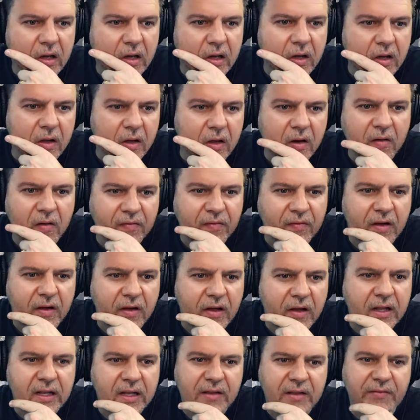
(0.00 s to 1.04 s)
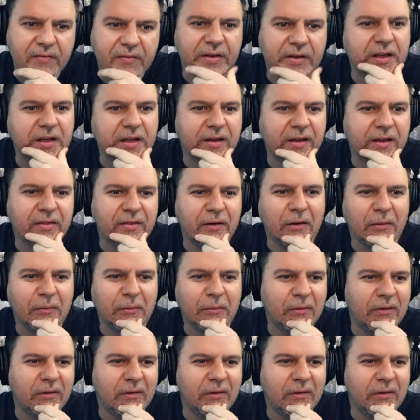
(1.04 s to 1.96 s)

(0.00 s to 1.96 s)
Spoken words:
can't I find the video that I